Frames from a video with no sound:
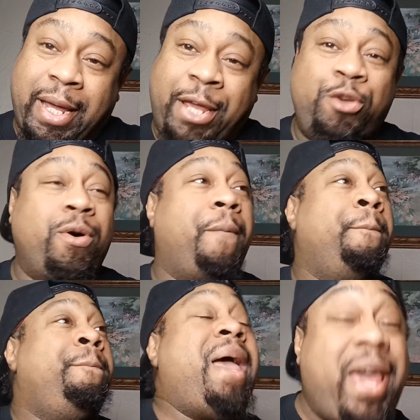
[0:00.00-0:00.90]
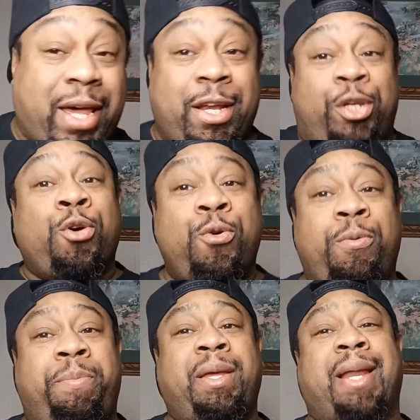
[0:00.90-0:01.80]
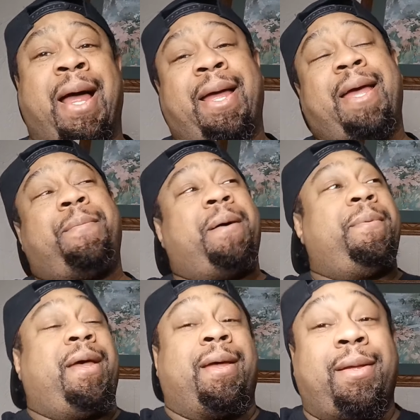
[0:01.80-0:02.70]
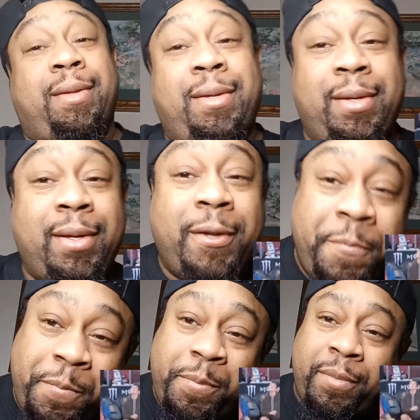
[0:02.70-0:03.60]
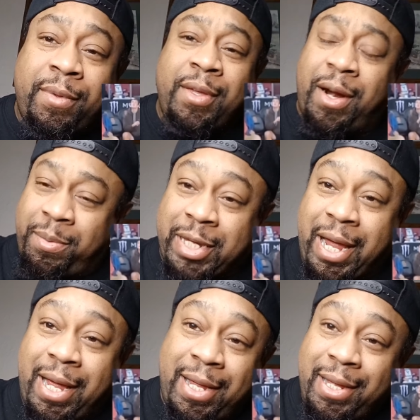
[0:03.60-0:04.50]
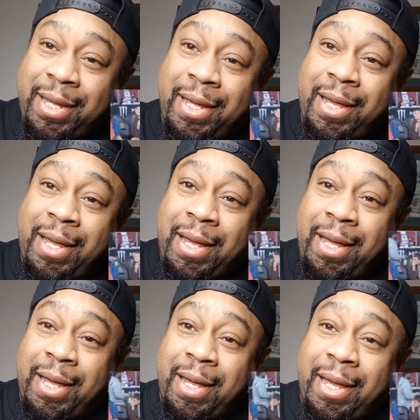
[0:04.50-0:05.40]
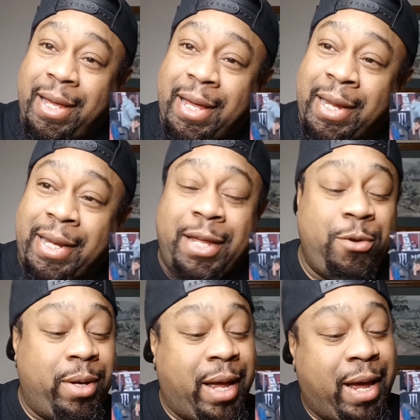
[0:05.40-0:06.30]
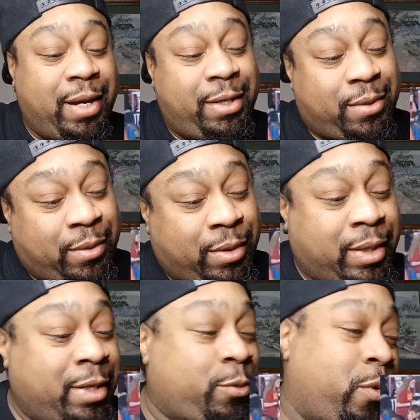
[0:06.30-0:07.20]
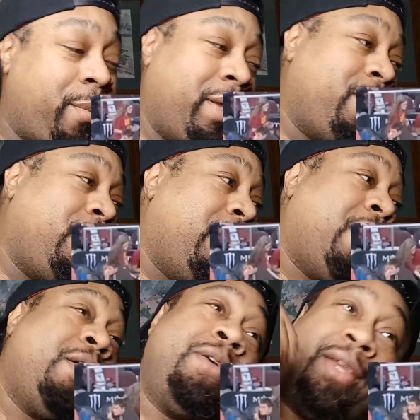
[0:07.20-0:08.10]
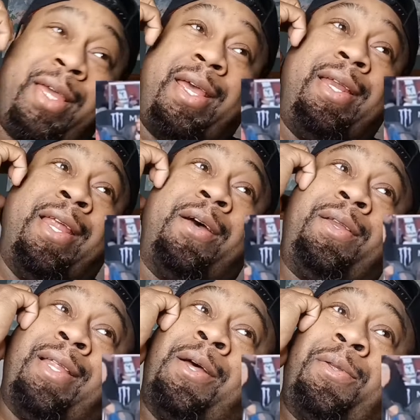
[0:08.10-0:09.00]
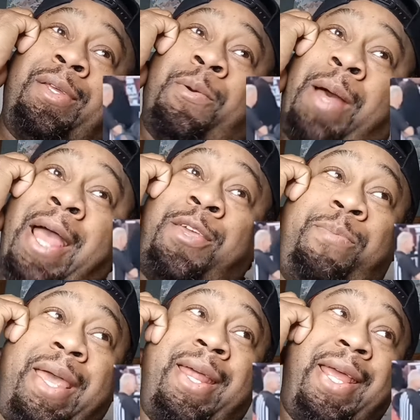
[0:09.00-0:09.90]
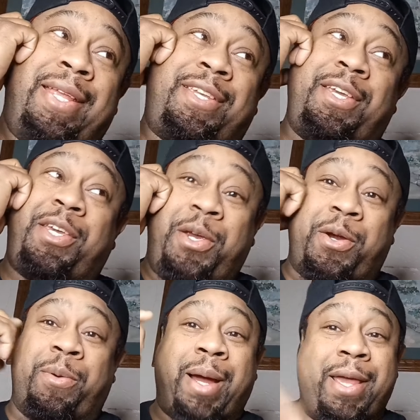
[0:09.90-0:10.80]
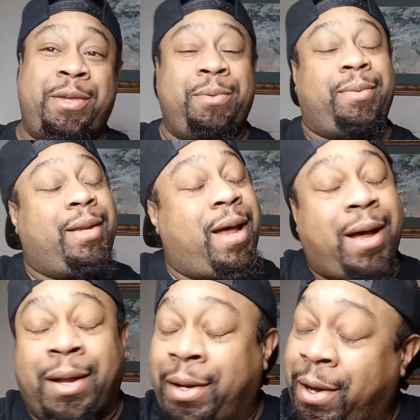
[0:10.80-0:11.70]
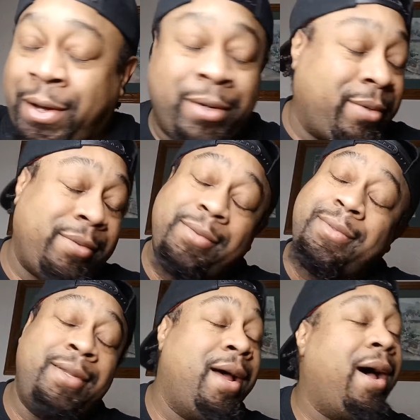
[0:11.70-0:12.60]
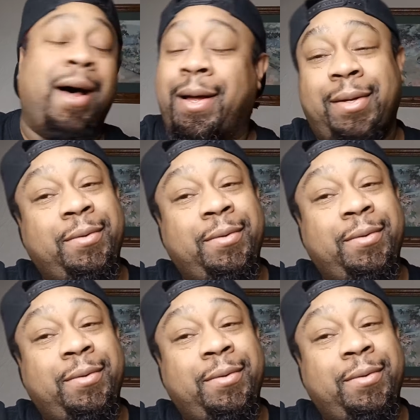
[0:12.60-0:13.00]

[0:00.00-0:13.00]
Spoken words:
And you a make a dude be like, hey, my man, you know what I'm saying? And then you have these women, why you being insecure? Why you? Nah, dog. Nah.